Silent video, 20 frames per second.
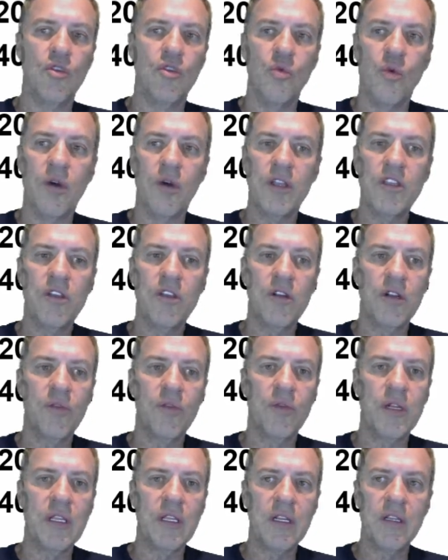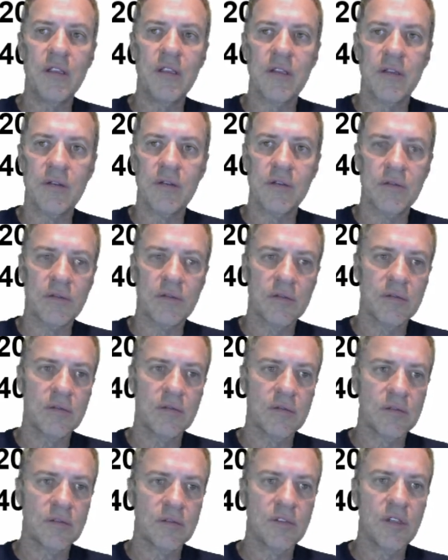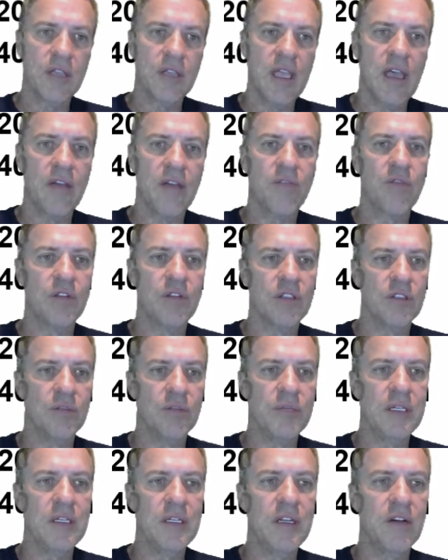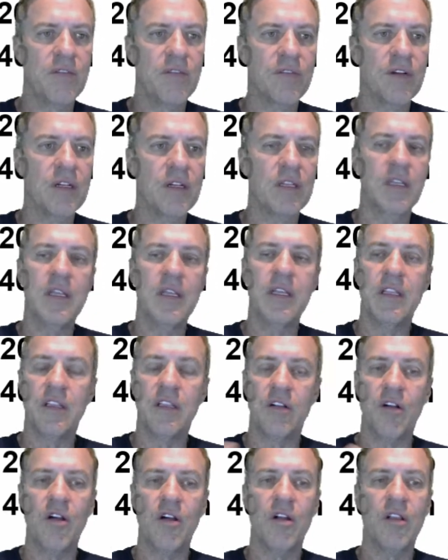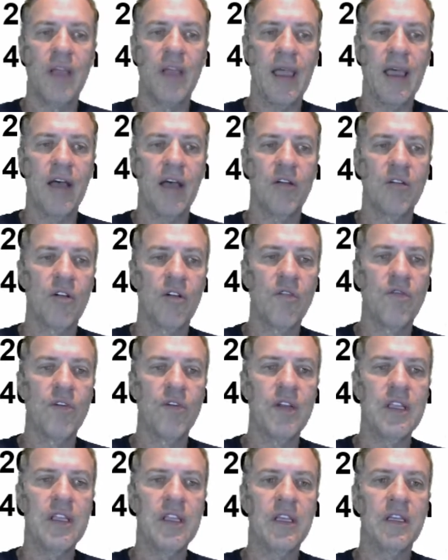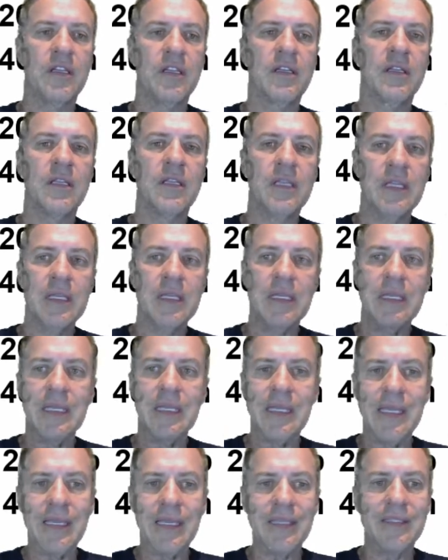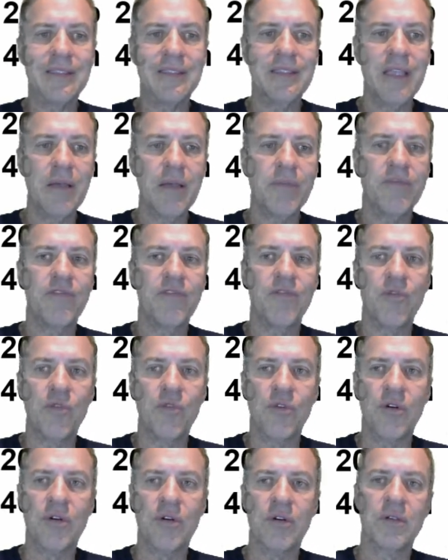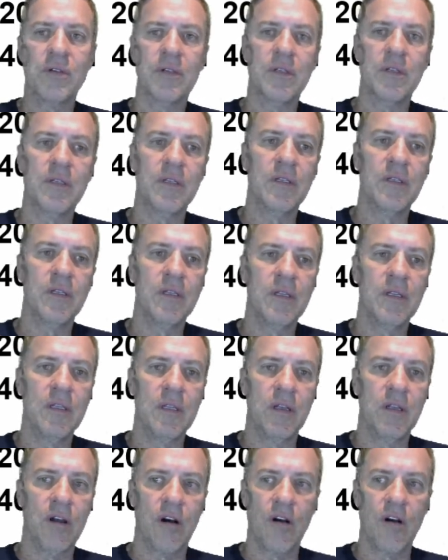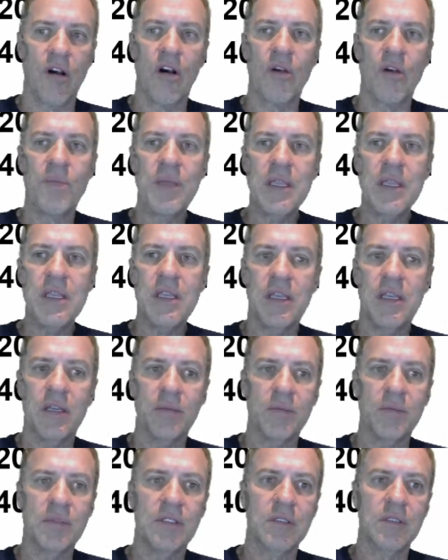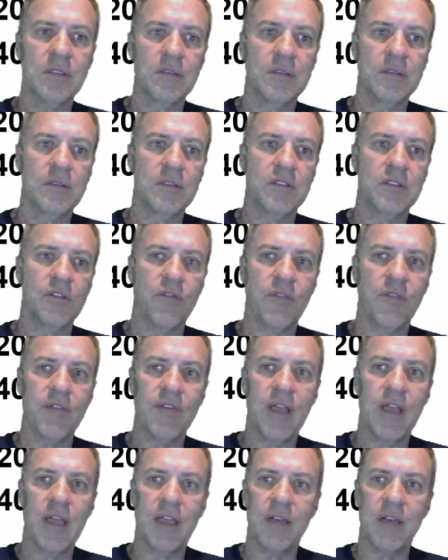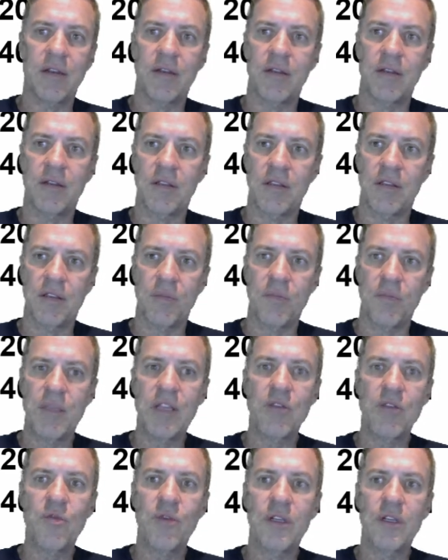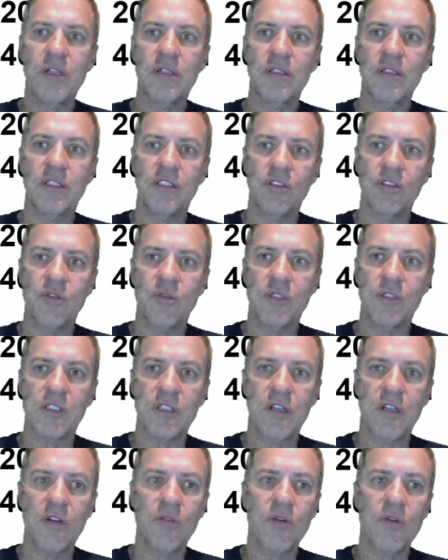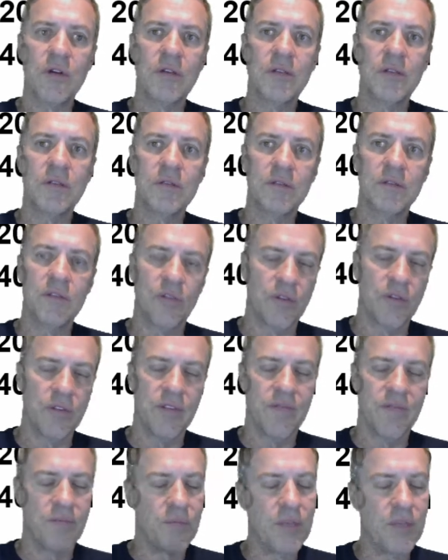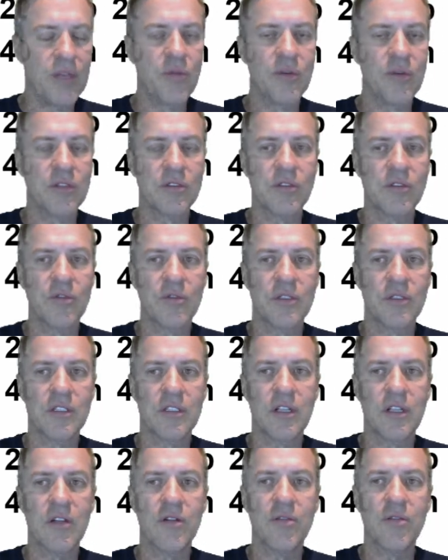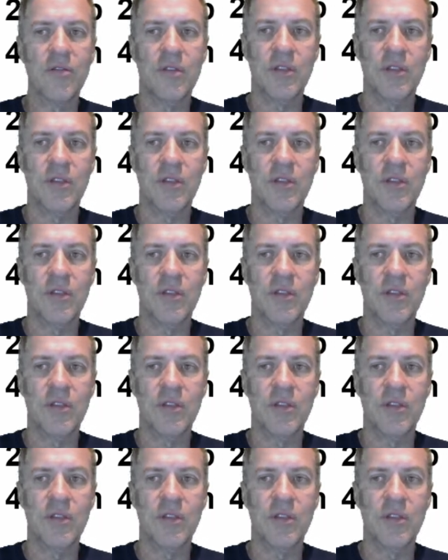The one unit we need to look out for, it's a little bit different. They're all out over in, except for our RPMs. So if we've got the big wheel is going slower, or if the big wheel is going slow,